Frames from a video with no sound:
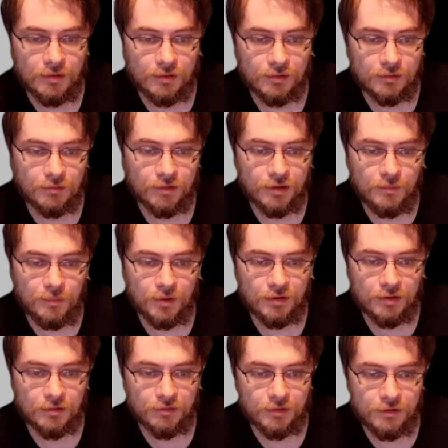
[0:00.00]
The Great
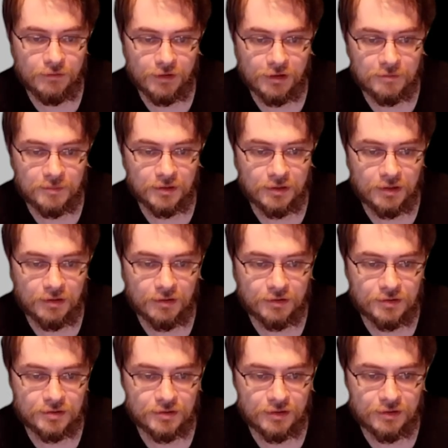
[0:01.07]
Barrier Reef has been
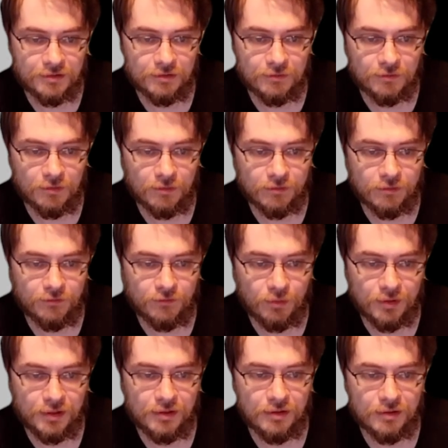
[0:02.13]
heritage listed for over 40
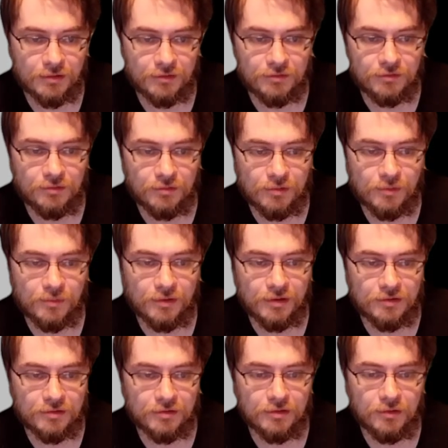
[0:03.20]
years due to
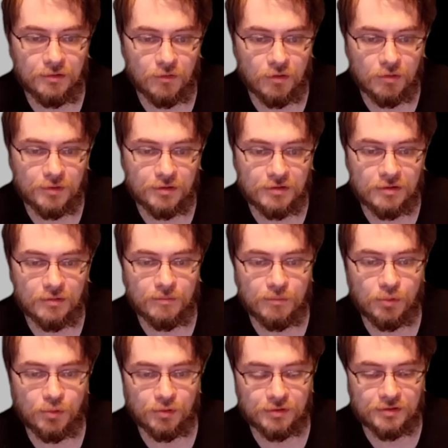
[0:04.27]
its enormous
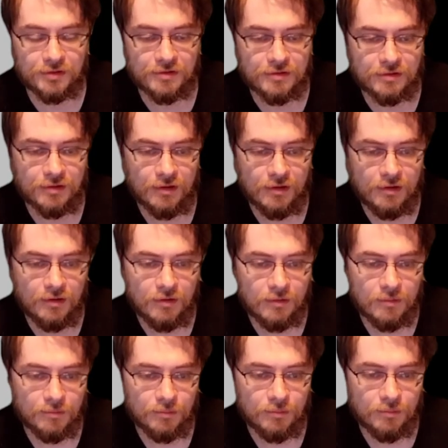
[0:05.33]
importance,
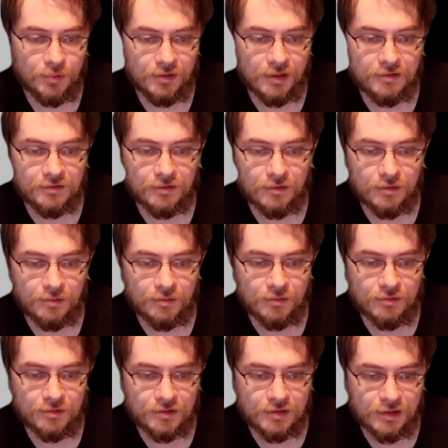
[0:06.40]
but UNESCO
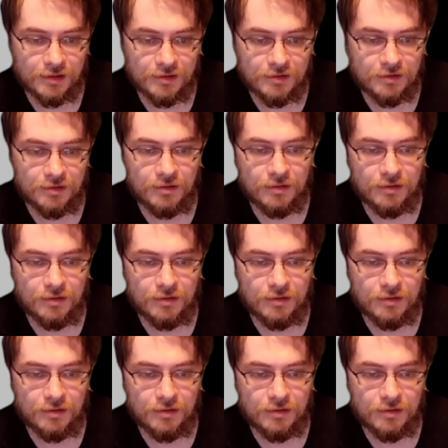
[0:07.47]
says the